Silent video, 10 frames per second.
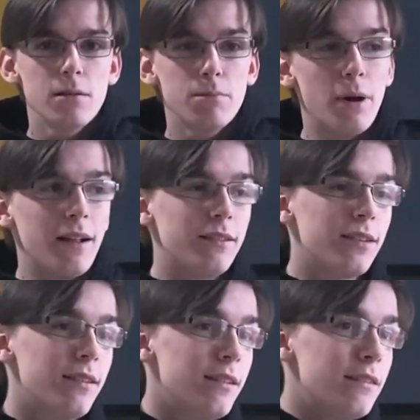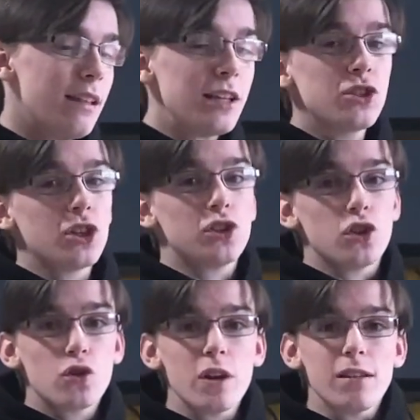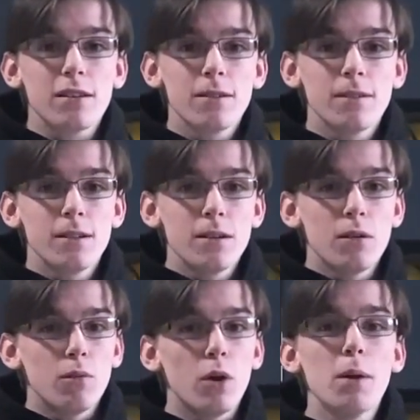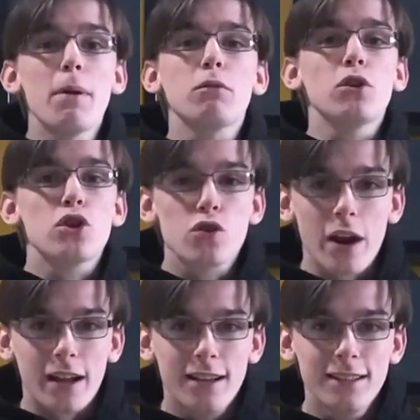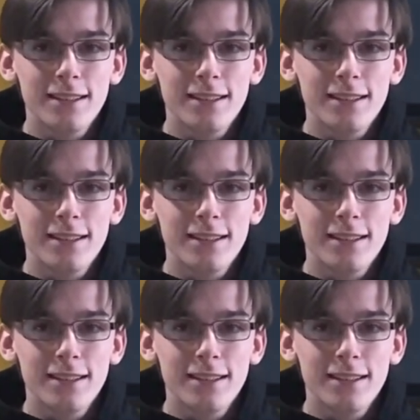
But that's just the treat. What about the trick?